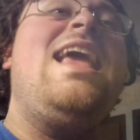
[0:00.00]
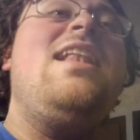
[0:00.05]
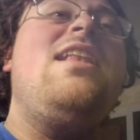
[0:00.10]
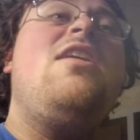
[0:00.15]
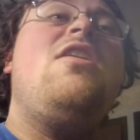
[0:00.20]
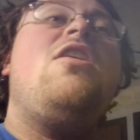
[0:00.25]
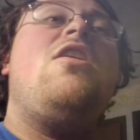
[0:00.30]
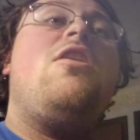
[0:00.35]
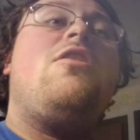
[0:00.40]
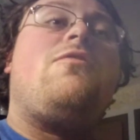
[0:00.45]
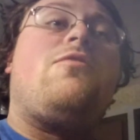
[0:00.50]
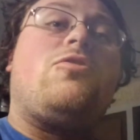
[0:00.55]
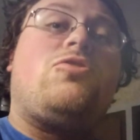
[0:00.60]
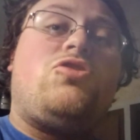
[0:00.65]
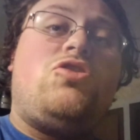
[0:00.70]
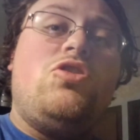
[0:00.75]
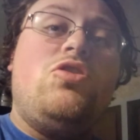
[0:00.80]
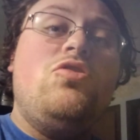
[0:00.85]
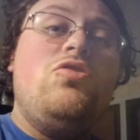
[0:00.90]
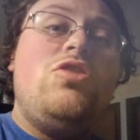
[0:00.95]
it for
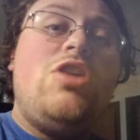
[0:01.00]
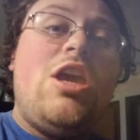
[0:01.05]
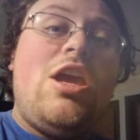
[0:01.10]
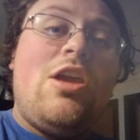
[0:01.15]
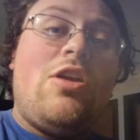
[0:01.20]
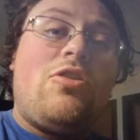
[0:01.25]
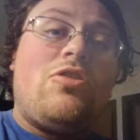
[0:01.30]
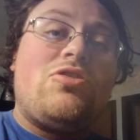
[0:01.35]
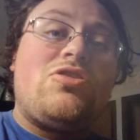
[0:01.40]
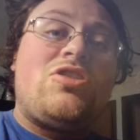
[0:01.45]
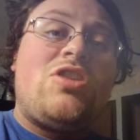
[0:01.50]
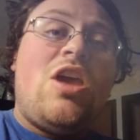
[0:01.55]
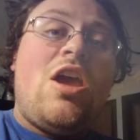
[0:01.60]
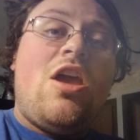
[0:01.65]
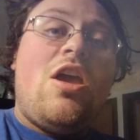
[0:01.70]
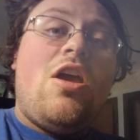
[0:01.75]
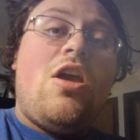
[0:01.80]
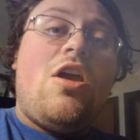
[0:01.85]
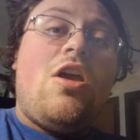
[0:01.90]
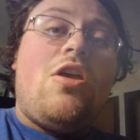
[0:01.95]
two years.
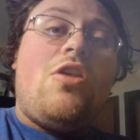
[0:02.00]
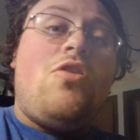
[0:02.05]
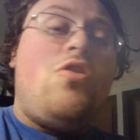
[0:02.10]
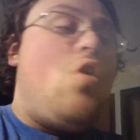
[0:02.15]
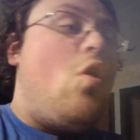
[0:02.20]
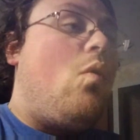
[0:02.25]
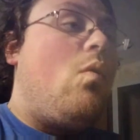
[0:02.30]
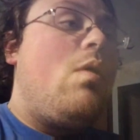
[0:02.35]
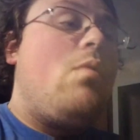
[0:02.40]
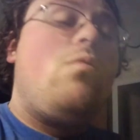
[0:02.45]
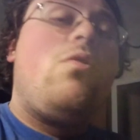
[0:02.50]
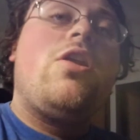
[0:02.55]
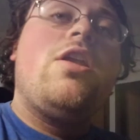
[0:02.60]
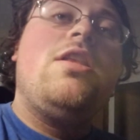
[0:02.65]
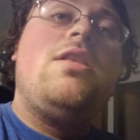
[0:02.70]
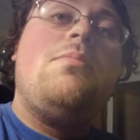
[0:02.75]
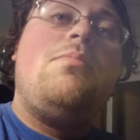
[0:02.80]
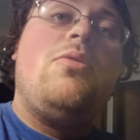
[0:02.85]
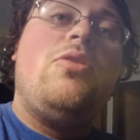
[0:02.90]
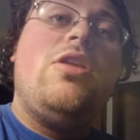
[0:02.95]
No one
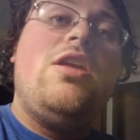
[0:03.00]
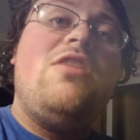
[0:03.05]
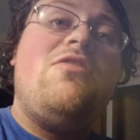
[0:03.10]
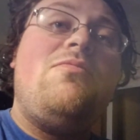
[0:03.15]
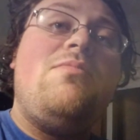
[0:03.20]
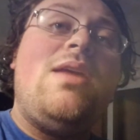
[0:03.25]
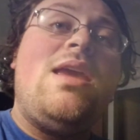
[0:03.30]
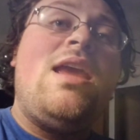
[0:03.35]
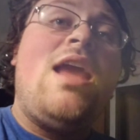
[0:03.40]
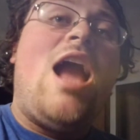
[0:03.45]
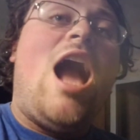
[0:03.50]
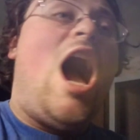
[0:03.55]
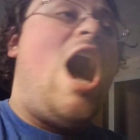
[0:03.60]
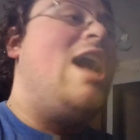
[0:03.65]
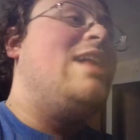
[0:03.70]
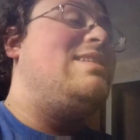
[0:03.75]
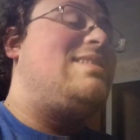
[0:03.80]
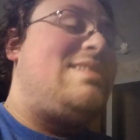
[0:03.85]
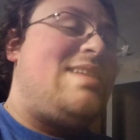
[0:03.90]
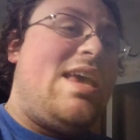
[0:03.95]
wanted to believe me
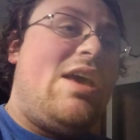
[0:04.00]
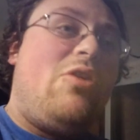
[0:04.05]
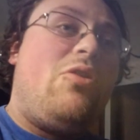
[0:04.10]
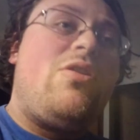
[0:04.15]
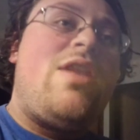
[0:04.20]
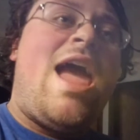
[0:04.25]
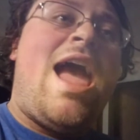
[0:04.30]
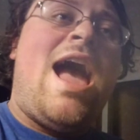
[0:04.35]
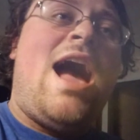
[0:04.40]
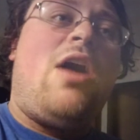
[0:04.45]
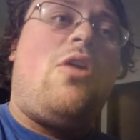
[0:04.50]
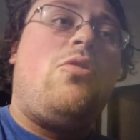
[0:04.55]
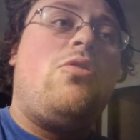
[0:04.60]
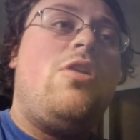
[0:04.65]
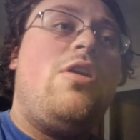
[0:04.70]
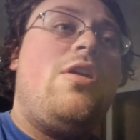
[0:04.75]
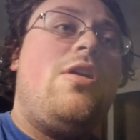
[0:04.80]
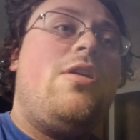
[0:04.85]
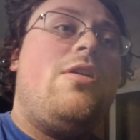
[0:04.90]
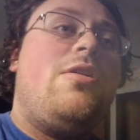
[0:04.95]
until
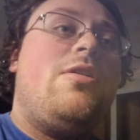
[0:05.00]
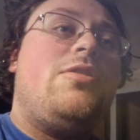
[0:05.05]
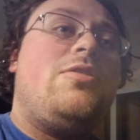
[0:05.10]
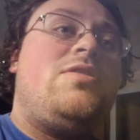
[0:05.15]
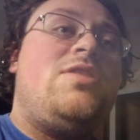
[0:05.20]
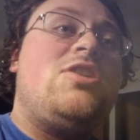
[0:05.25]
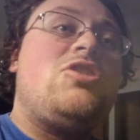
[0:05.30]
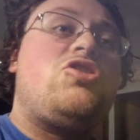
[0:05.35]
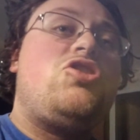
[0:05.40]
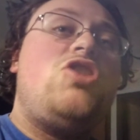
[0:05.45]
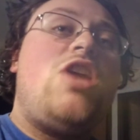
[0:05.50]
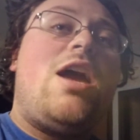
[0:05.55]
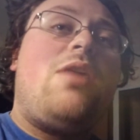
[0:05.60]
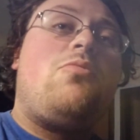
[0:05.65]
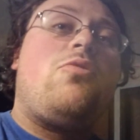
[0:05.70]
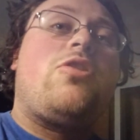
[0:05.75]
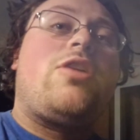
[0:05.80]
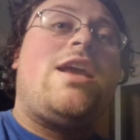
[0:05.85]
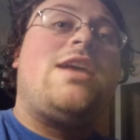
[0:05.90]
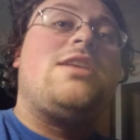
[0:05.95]
now. Dish
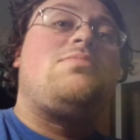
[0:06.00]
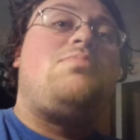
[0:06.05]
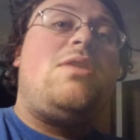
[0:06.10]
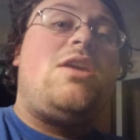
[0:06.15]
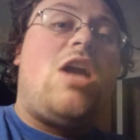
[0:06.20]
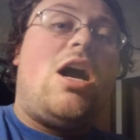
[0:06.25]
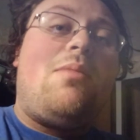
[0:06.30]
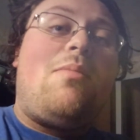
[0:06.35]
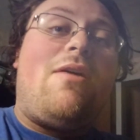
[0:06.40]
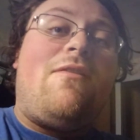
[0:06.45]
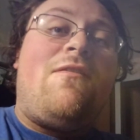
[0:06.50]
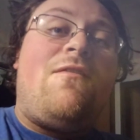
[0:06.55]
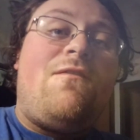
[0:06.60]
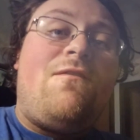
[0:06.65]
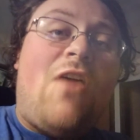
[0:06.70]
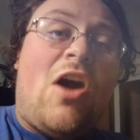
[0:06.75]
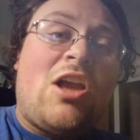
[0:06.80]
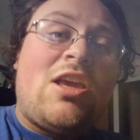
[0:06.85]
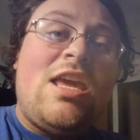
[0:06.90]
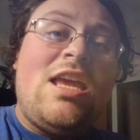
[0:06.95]
Network has become a
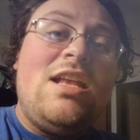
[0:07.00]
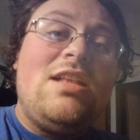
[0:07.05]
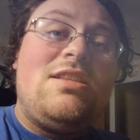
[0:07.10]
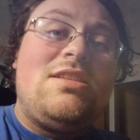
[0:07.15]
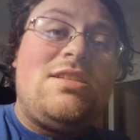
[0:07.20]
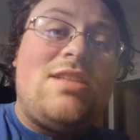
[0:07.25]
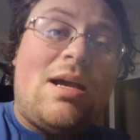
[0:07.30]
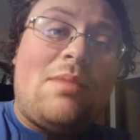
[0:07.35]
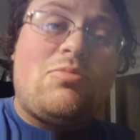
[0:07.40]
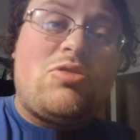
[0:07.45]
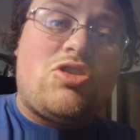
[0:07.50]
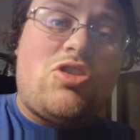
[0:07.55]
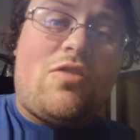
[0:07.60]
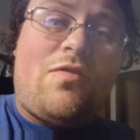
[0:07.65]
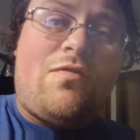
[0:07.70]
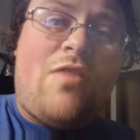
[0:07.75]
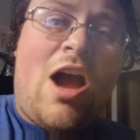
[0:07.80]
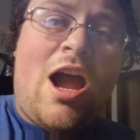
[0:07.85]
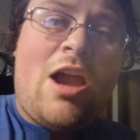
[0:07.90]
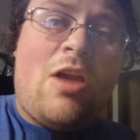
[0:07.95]
fucking
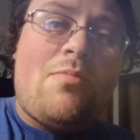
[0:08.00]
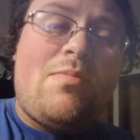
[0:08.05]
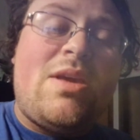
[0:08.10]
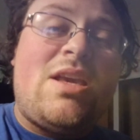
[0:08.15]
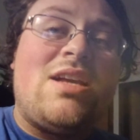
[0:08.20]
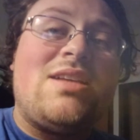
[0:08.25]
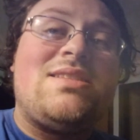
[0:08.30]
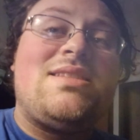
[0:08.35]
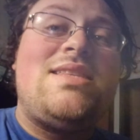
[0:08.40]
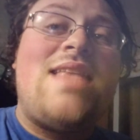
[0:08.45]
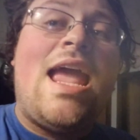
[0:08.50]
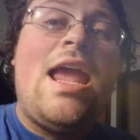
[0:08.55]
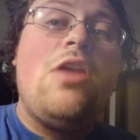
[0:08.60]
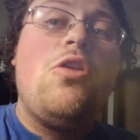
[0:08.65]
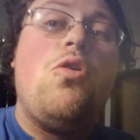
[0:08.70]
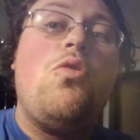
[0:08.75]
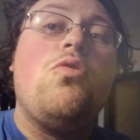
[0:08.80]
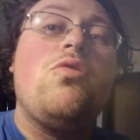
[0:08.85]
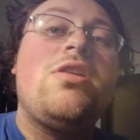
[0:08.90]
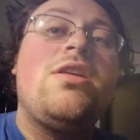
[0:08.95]
dumpster fire because they
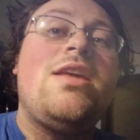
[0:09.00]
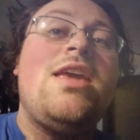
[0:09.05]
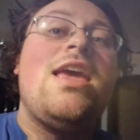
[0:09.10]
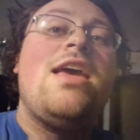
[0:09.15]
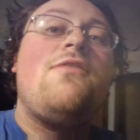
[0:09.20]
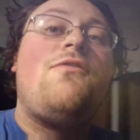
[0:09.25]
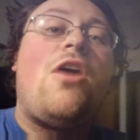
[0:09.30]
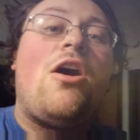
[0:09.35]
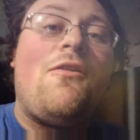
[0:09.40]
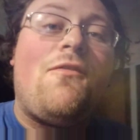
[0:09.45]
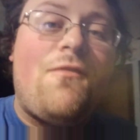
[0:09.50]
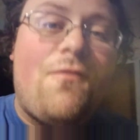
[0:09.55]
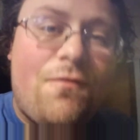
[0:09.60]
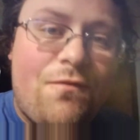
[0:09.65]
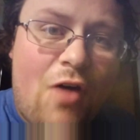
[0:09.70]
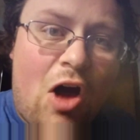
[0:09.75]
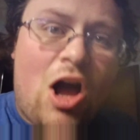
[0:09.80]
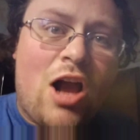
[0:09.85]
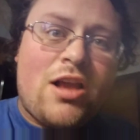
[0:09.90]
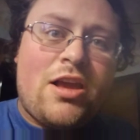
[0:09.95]
don't give a
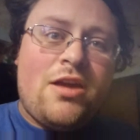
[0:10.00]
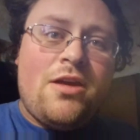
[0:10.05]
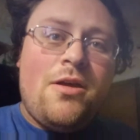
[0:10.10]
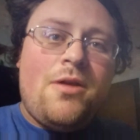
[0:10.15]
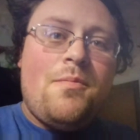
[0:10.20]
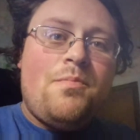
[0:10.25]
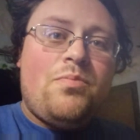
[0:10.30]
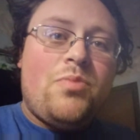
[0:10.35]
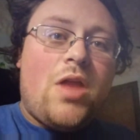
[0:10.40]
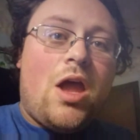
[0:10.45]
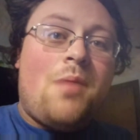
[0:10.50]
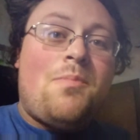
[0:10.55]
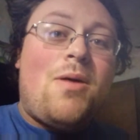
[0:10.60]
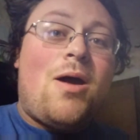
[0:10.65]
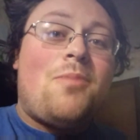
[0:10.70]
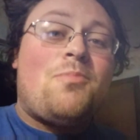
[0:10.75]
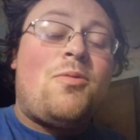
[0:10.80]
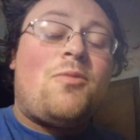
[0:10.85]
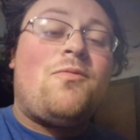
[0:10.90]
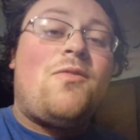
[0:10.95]
fuck
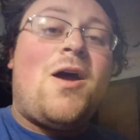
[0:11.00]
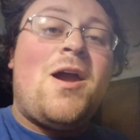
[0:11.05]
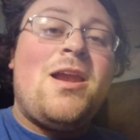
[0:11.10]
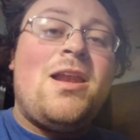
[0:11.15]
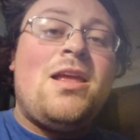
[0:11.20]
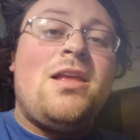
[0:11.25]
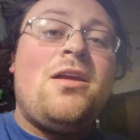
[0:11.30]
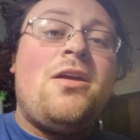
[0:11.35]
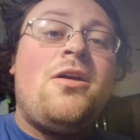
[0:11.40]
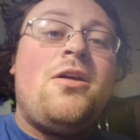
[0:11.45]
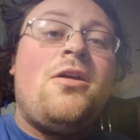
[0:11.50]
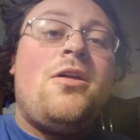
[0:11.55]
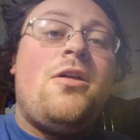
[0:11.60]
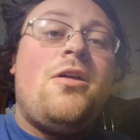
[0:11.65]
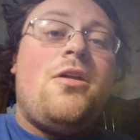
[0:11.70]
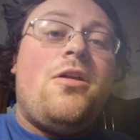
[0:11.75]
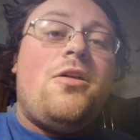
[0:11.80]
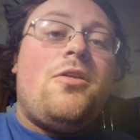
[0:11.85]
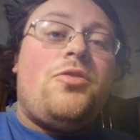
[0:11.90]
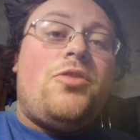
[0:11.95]
about providing
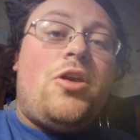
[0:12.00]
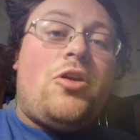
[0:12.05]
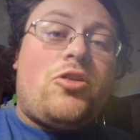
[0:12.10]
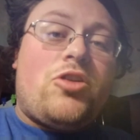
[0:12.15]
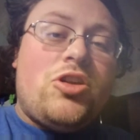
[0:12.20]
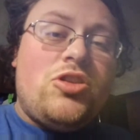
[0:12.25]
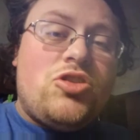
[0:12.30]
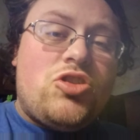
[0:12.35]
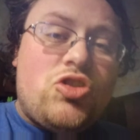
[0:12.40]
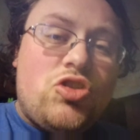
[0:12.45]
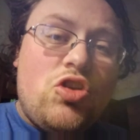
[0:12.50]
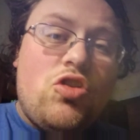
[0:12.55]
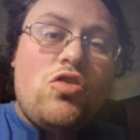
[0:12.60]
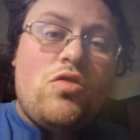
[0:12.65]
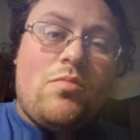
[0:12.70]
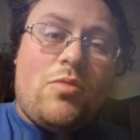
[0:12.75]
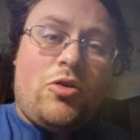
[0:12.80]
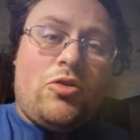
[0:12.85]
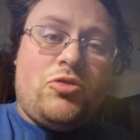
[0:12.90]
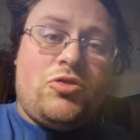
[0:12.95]
their
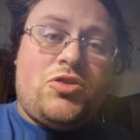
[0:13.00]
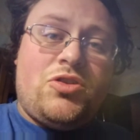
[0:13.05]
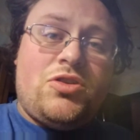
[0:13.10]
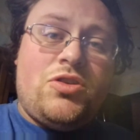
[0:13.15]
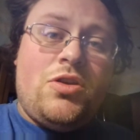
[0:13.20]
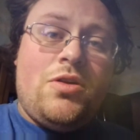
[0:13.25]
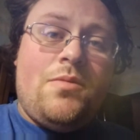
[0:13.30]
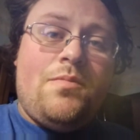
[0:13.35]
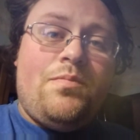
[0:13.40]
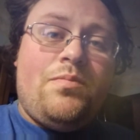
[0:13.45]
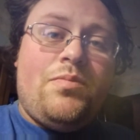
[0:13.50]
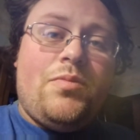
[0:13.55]
consumers